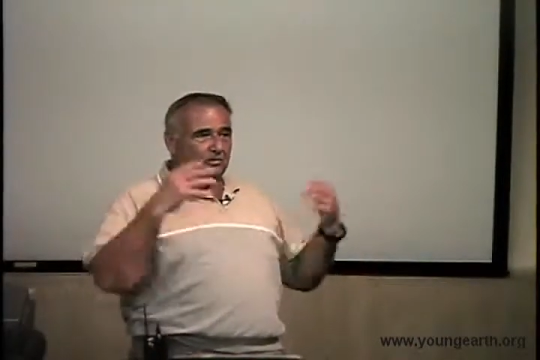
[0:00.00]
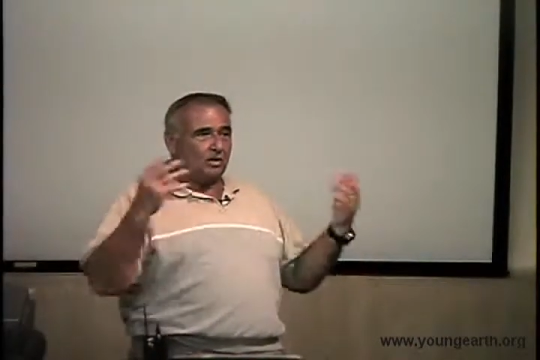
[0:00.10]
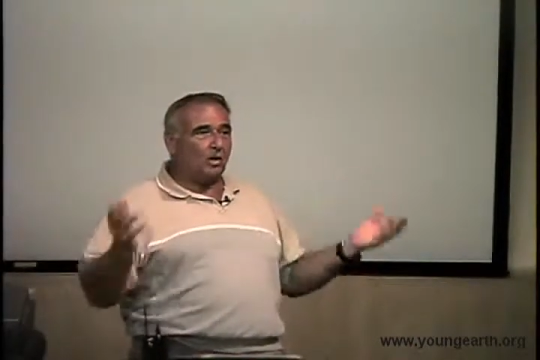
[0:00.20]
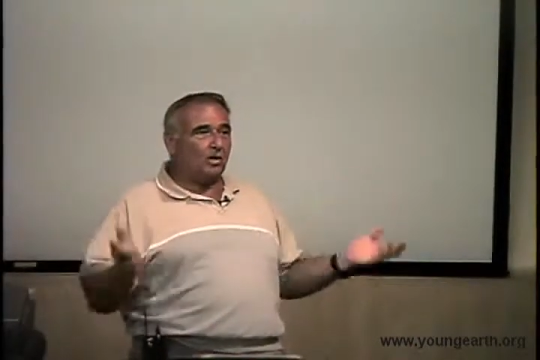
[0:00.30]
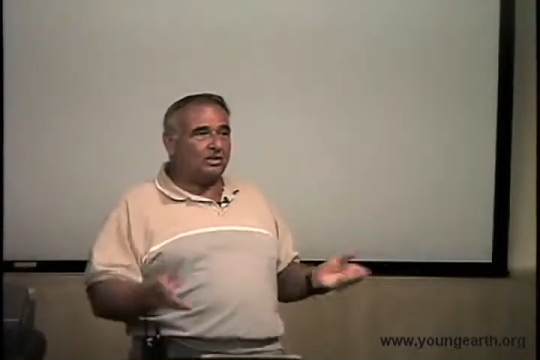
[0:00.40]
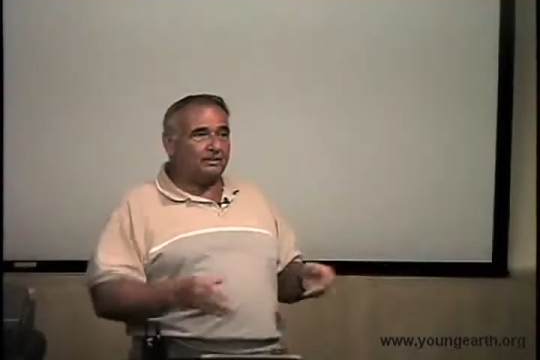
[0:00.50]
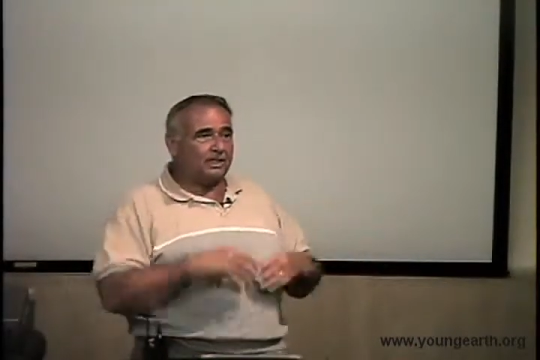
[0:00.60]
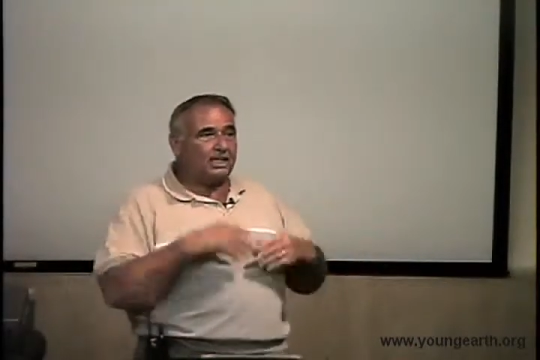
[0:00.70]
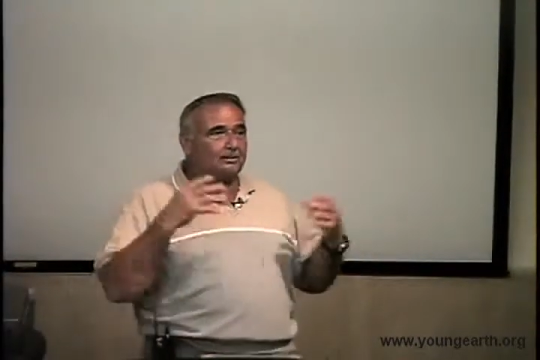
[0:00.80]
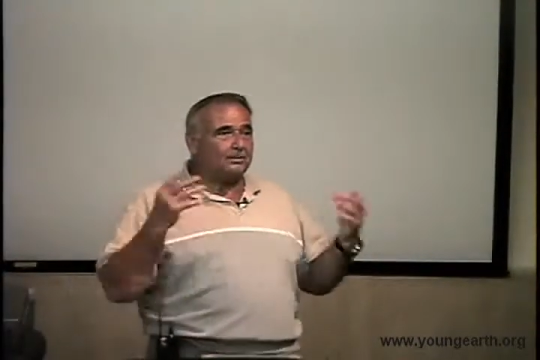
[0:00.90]

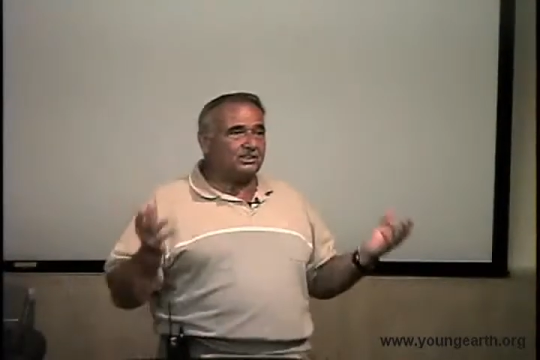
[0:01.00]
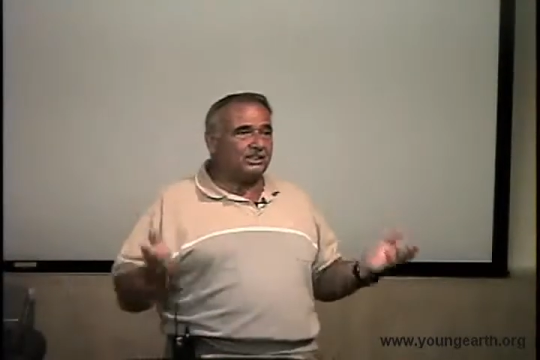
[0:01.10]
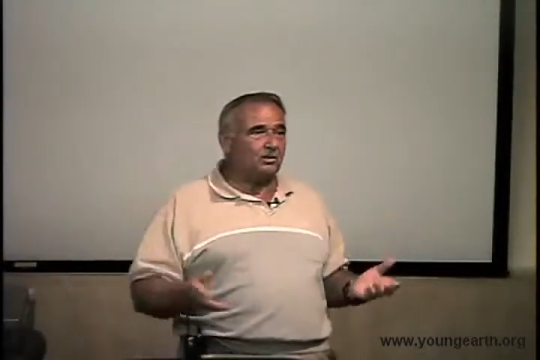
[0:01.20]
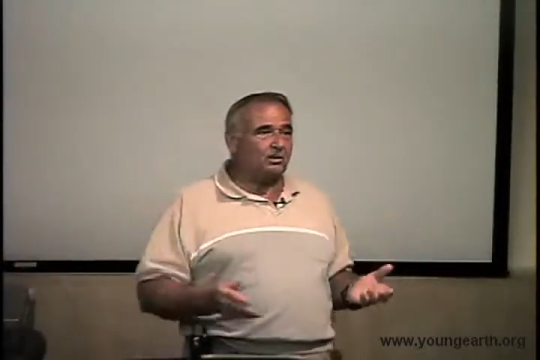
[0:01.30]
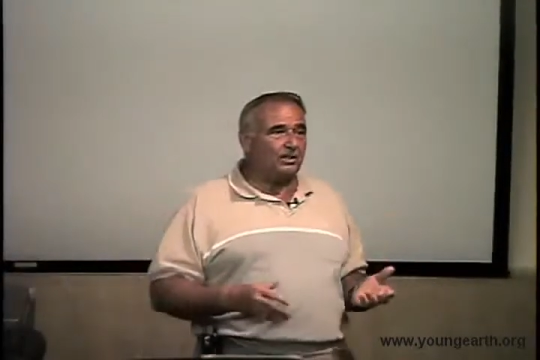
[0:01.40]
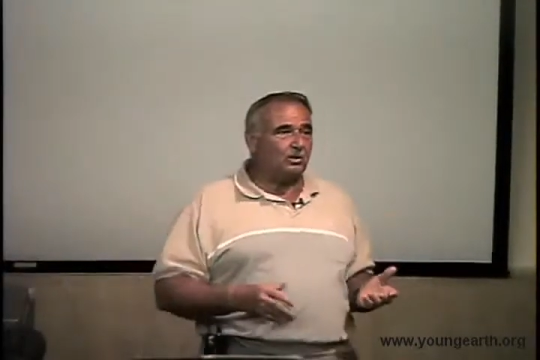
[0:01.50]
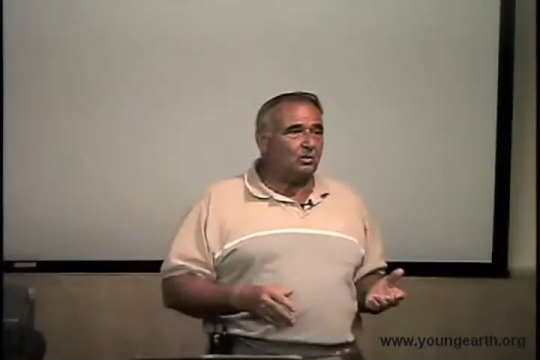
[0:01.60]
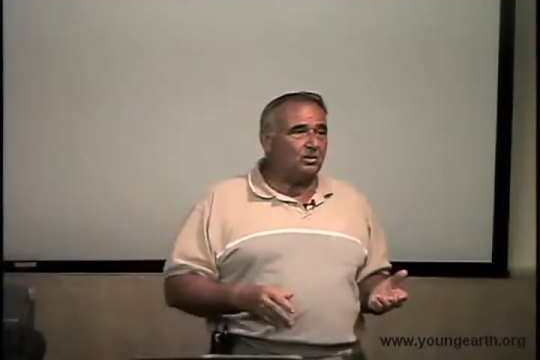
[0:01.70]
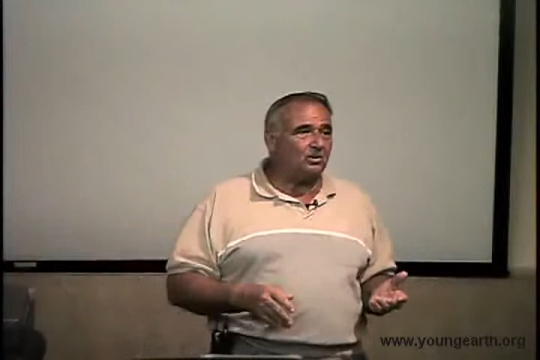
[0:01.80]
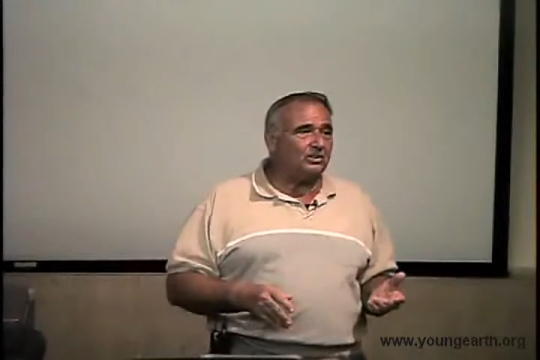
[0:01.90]
all-encompassing around the
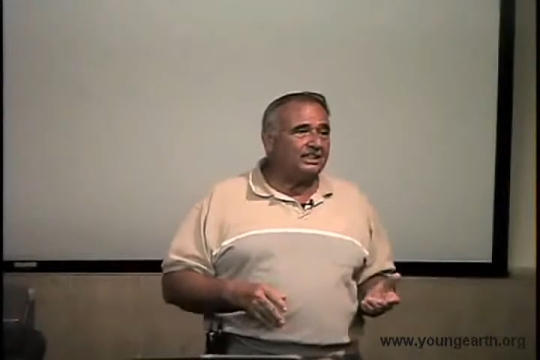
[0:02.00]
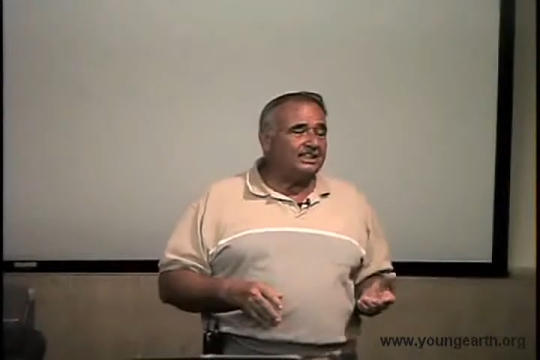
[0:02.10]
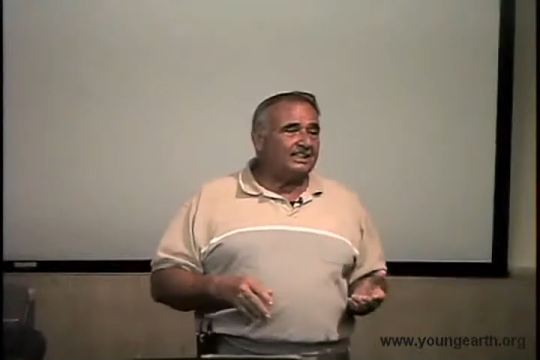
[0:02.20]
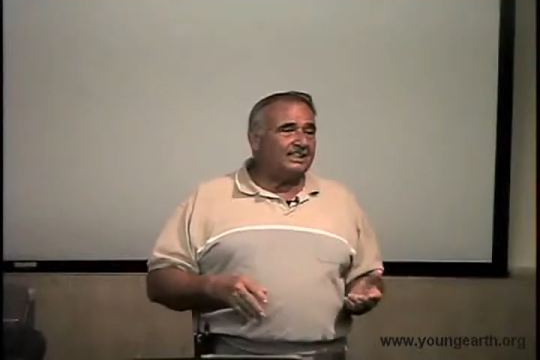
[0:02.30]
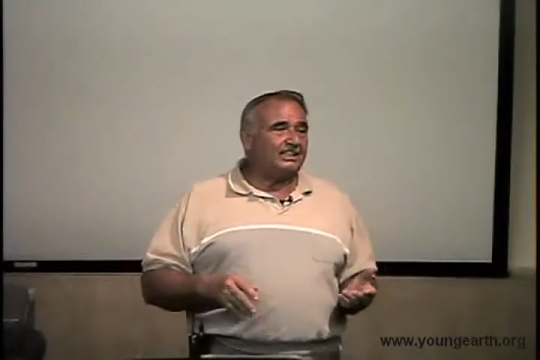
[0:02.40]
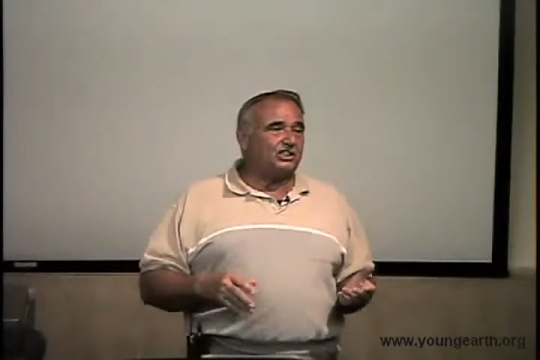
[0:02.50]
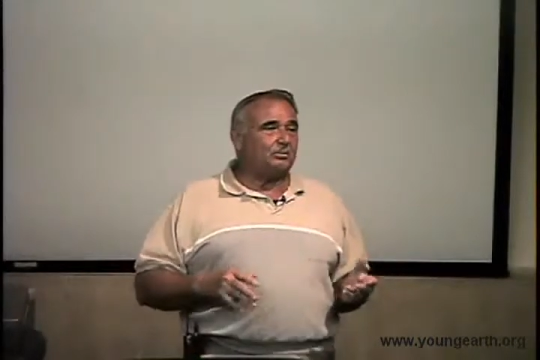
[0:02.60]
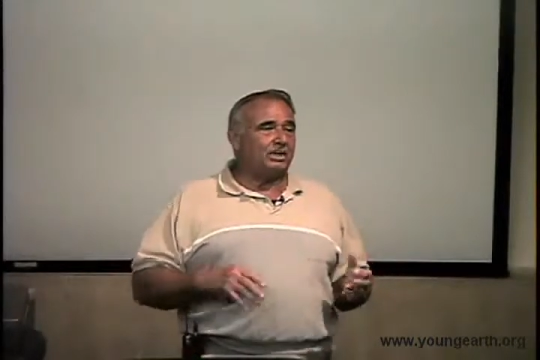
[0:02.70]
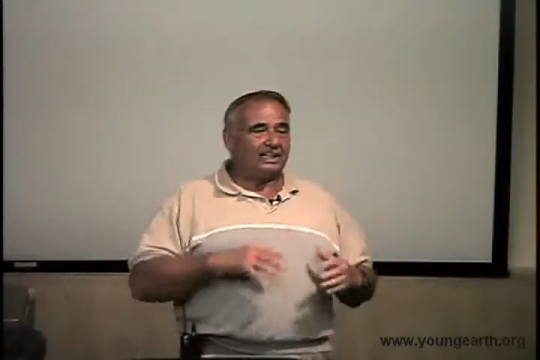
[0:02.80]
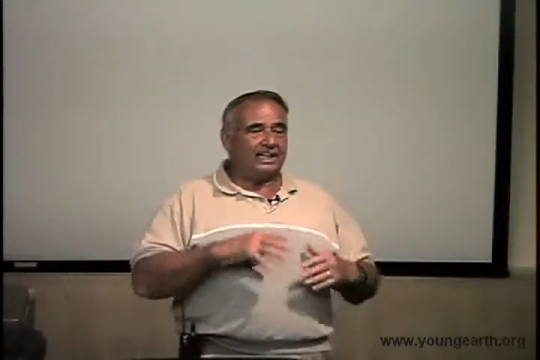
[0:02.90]
world that you
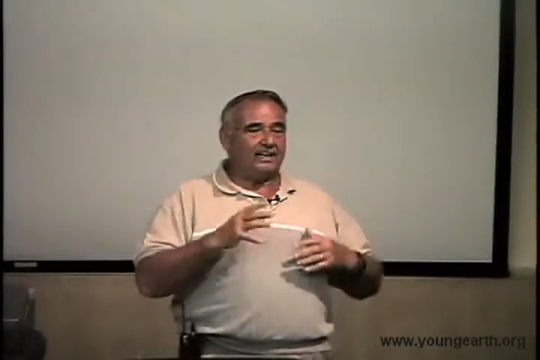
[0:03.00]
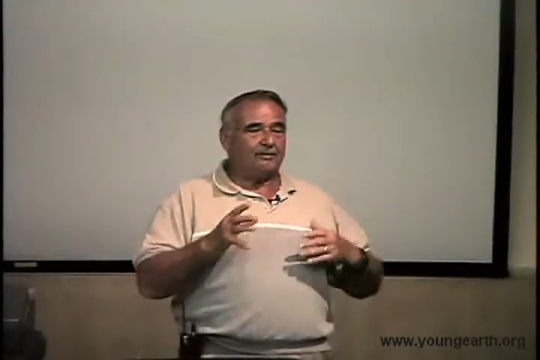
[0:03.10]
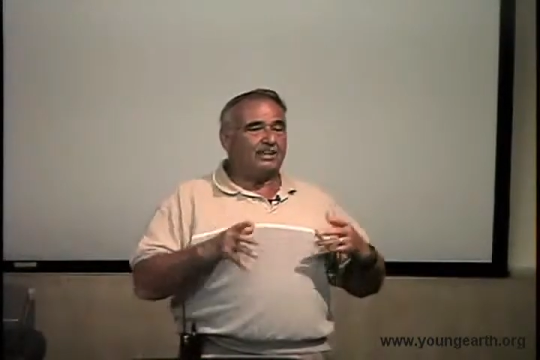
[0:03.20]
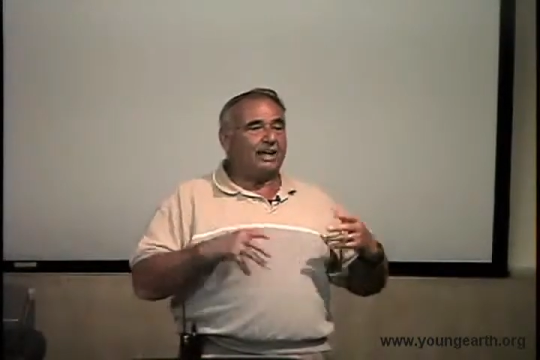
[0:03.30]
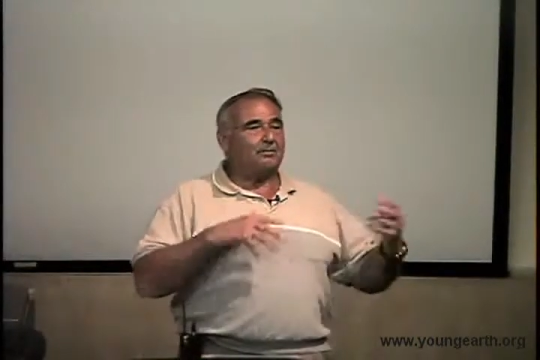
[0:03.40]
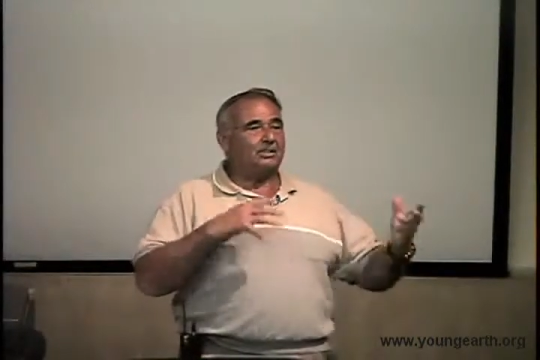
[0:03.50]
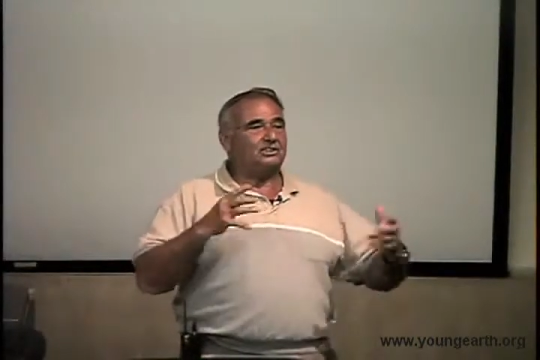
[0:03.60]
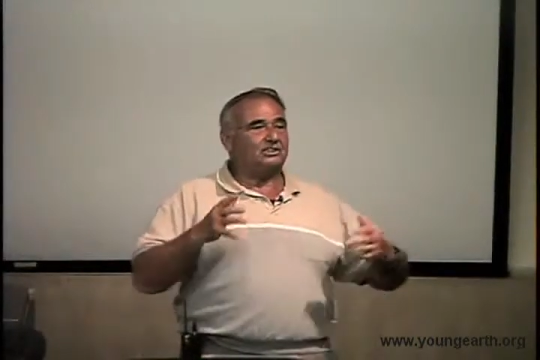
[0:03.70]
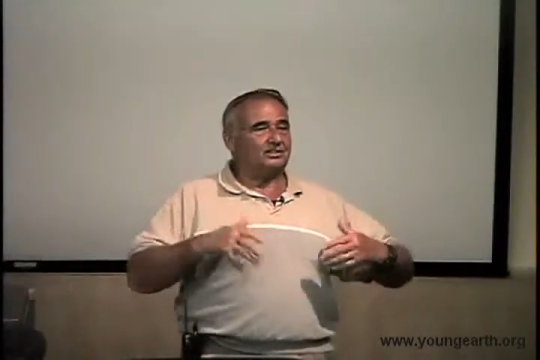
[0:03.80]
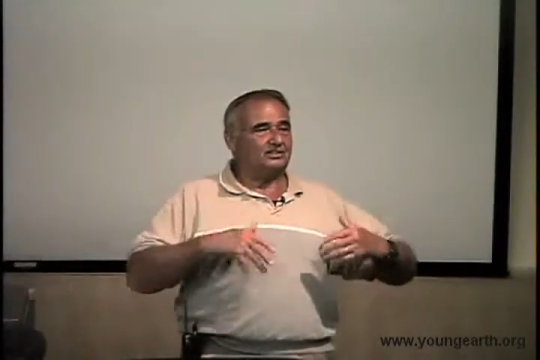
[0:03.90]
might not have that much